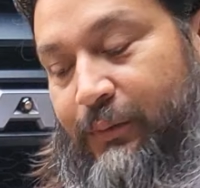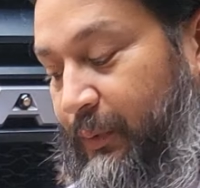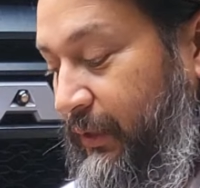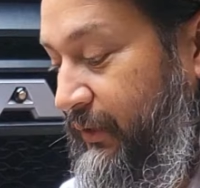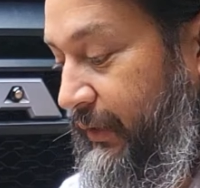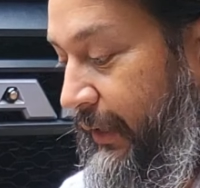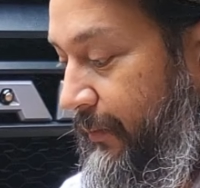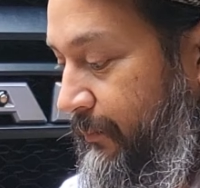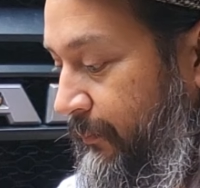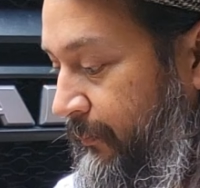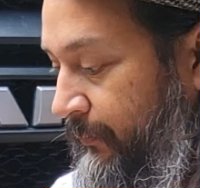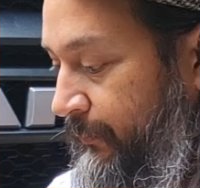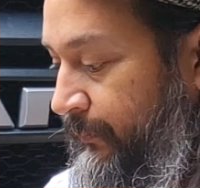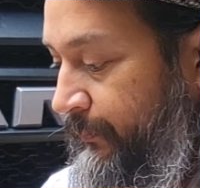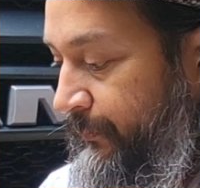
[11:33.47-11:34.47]
as that.
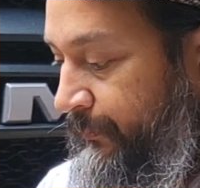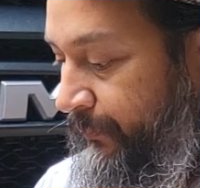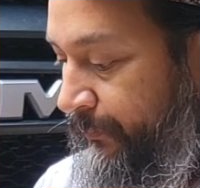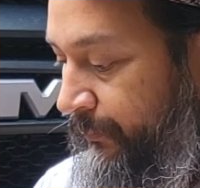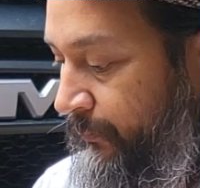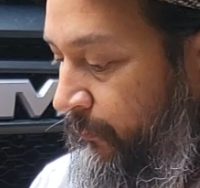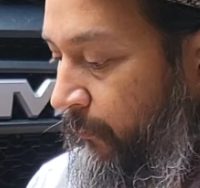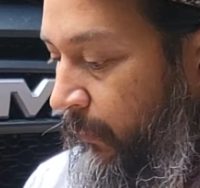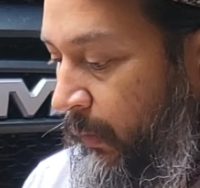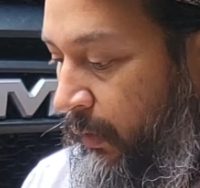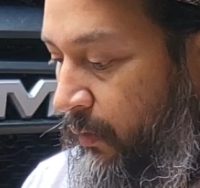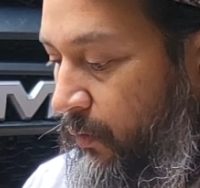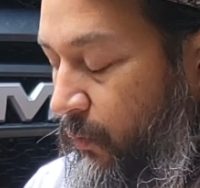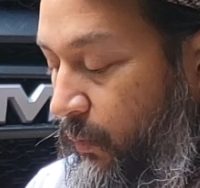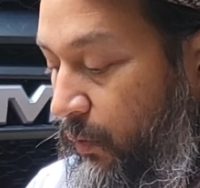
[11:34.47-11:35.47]

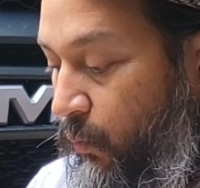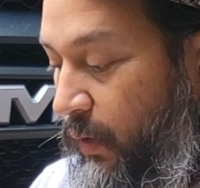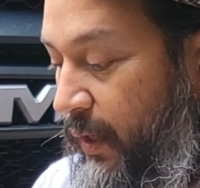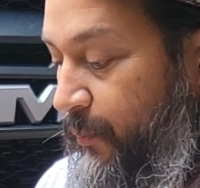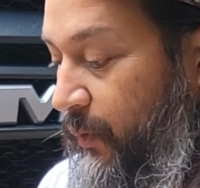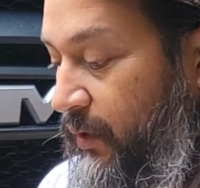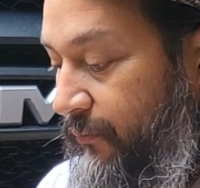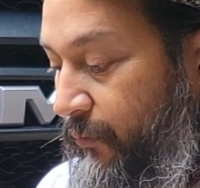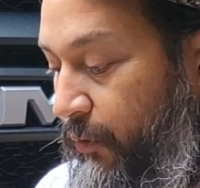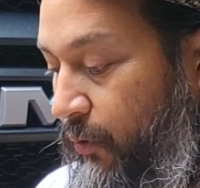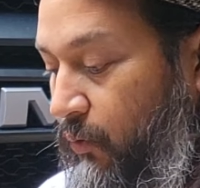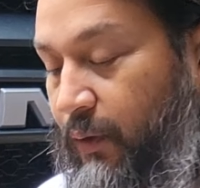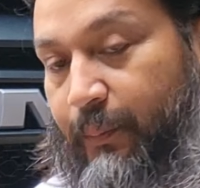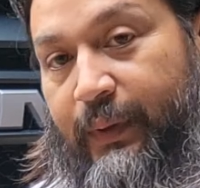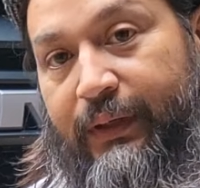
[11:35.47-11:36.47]
You want to wipe off your
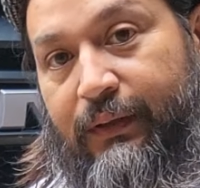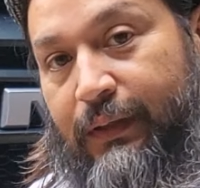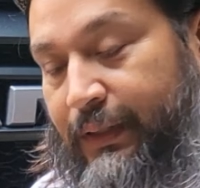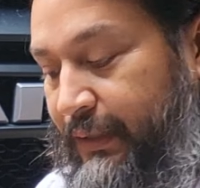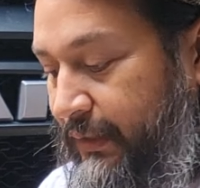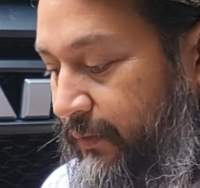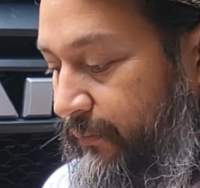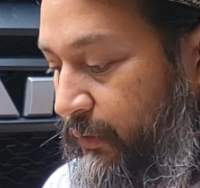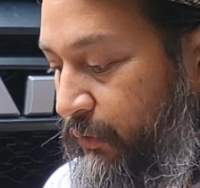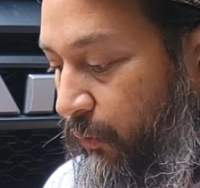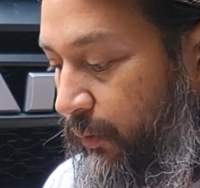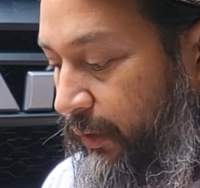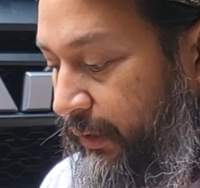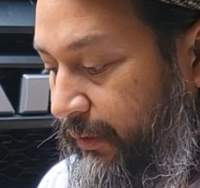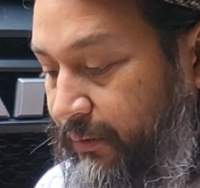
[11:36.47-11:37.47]
equipment if it's
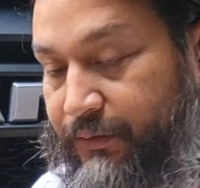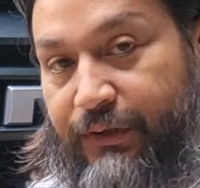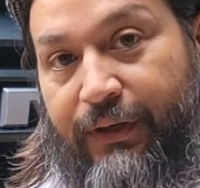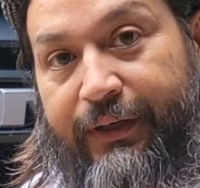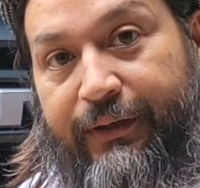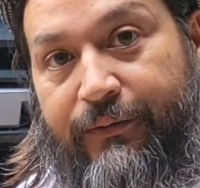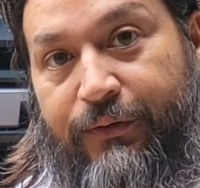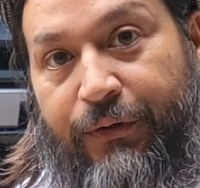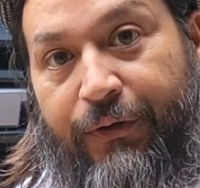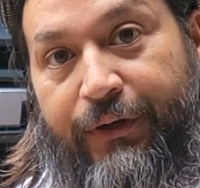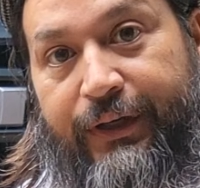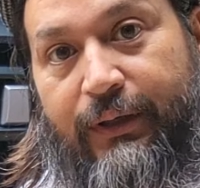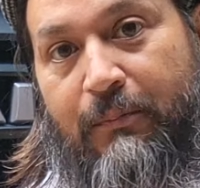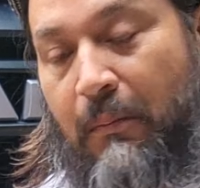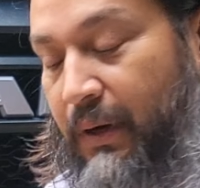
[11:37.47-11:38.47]
oily, dirty,
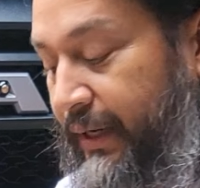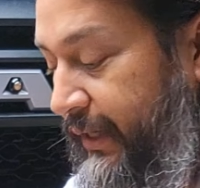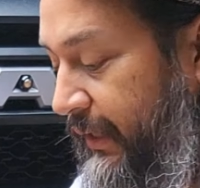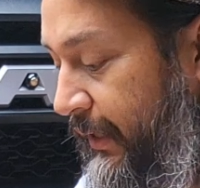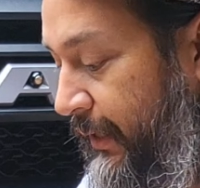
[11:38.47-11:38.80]
muddy,